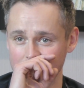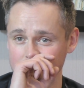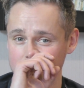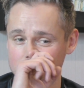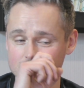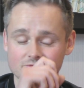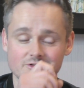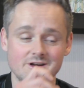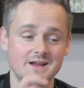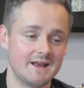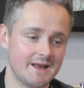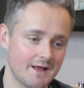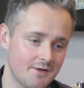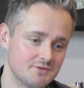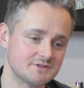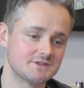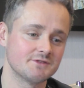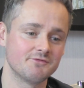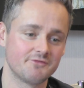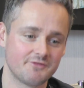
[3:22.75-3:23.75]
It was really, it
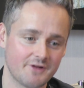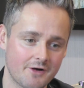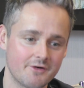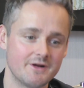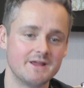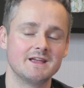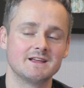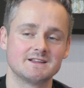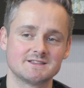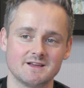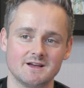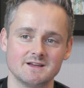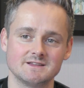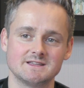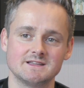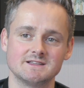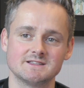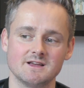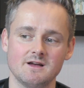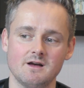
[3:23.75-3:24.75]
was a very
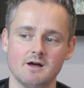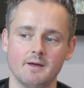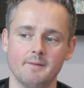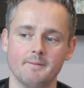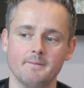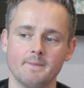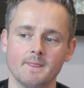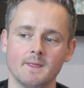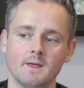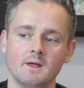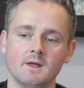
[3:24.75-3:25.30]
exciting time.